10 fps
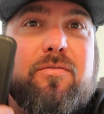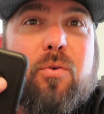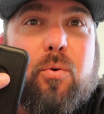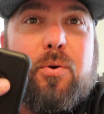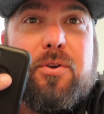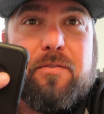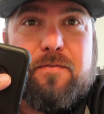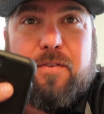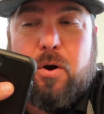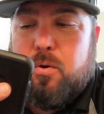for your
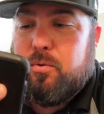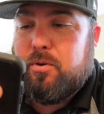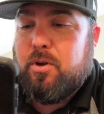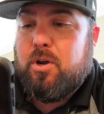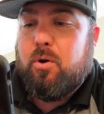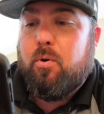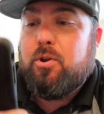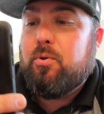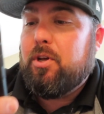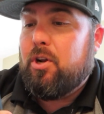phone where
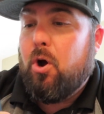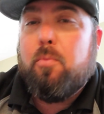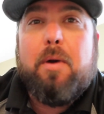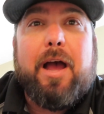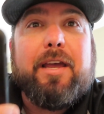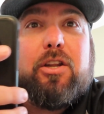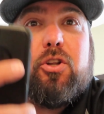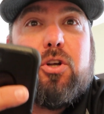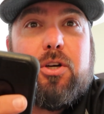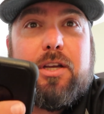you can go back
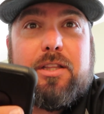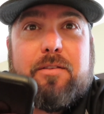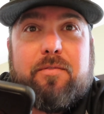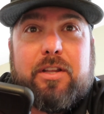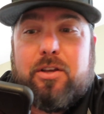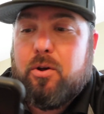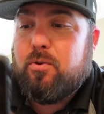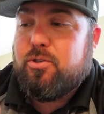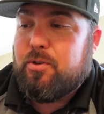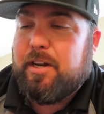and look at the
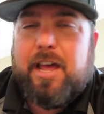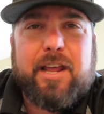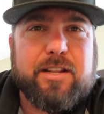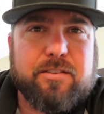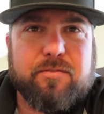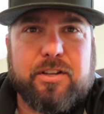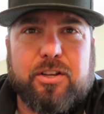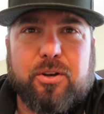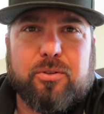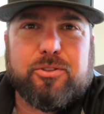videos. You can edit the
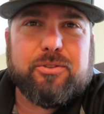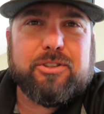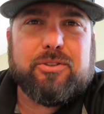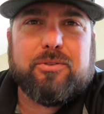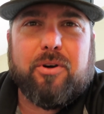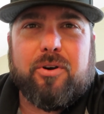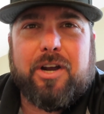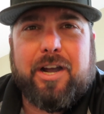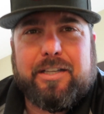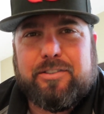videos. You can do all
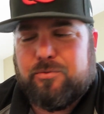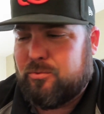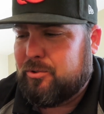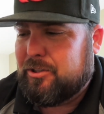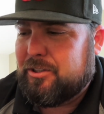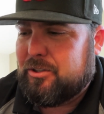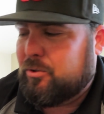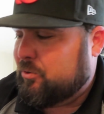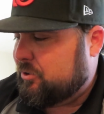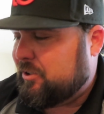kinds of really
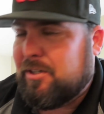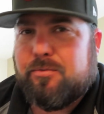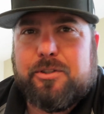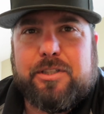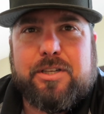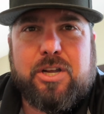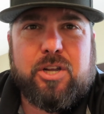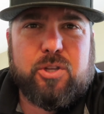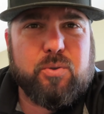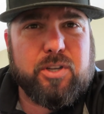cool stuff with it.
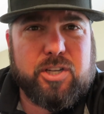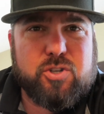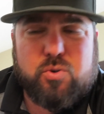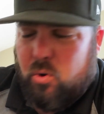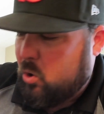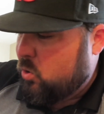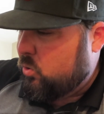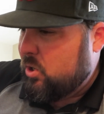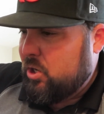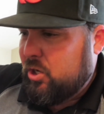You can
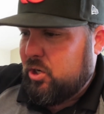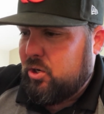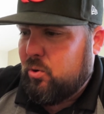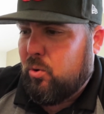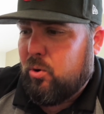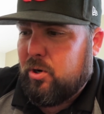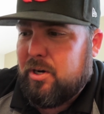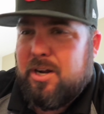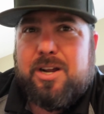control your